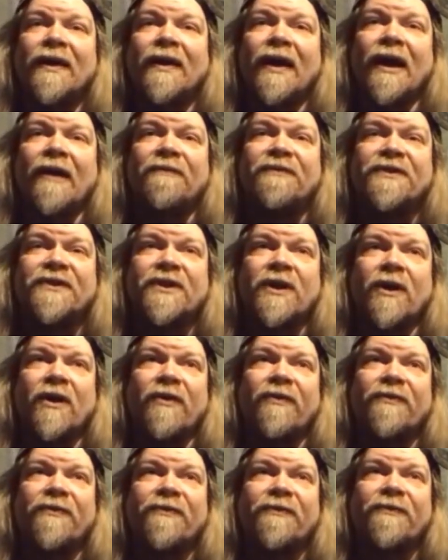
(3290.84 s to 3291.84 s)
if so,
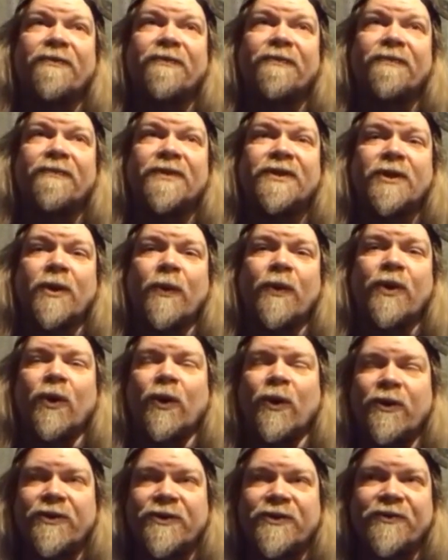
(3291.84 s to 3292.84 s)
if someone
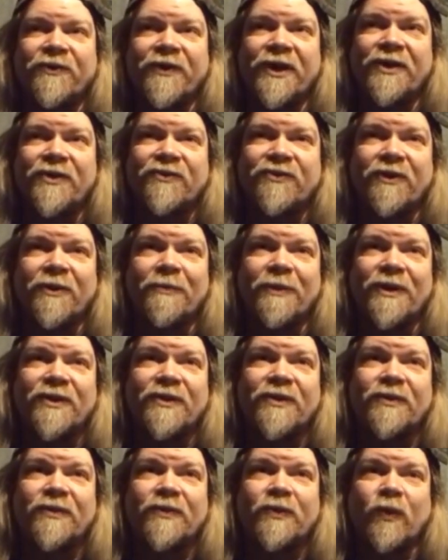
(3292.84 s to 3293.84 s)
orders fetus from
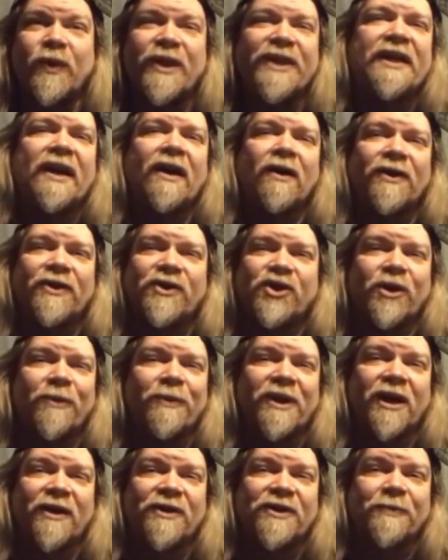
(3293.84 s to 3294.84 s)
us, we tell the German
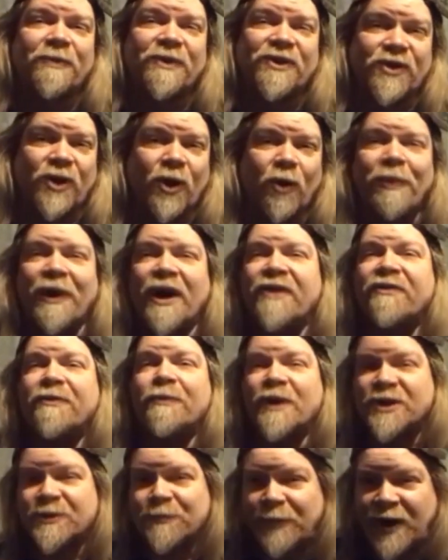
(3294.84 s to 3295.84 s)
customers, don't buy from
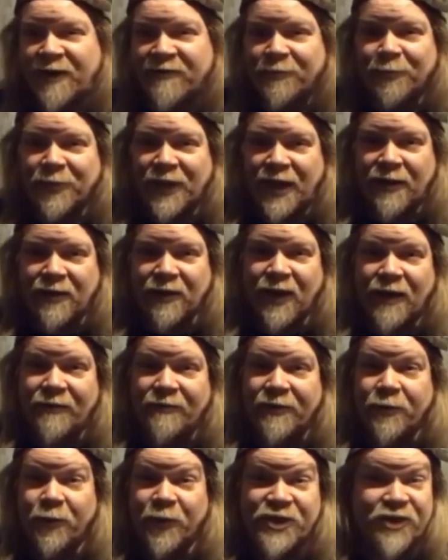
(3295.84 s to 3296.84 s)
us, buy from Black Lava,
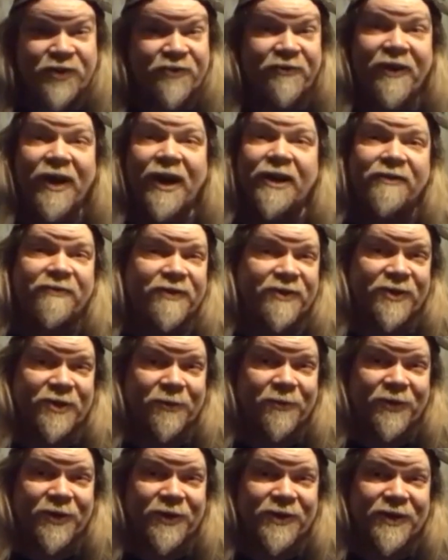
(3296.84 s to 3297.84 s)
which is fine for some
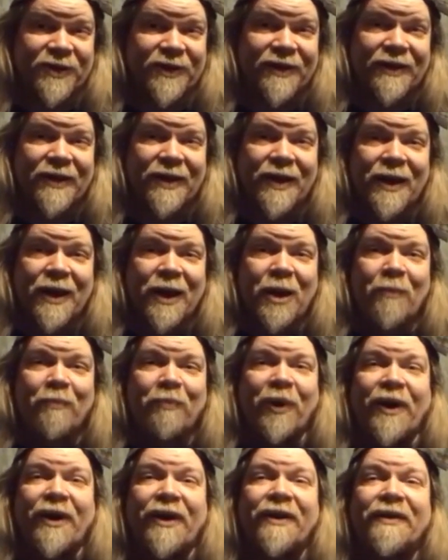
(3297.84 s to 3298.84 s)
reason.
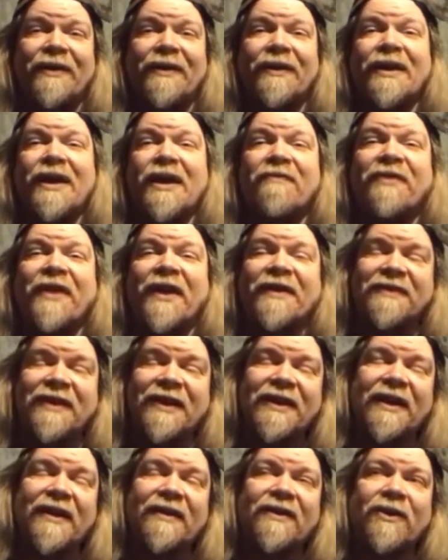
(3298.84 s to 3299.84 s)
But if they
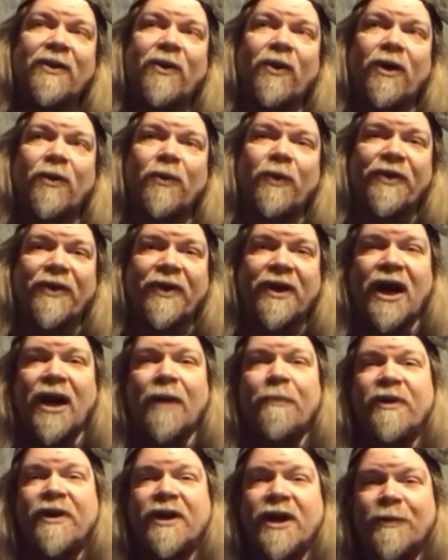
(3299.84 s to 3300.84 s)
did get caught with a
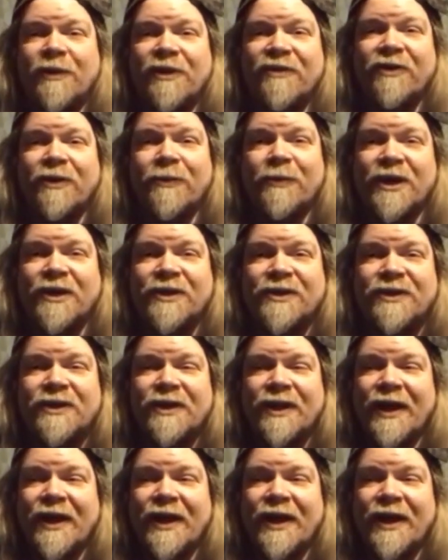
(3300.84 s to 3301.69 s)
copy coming from us,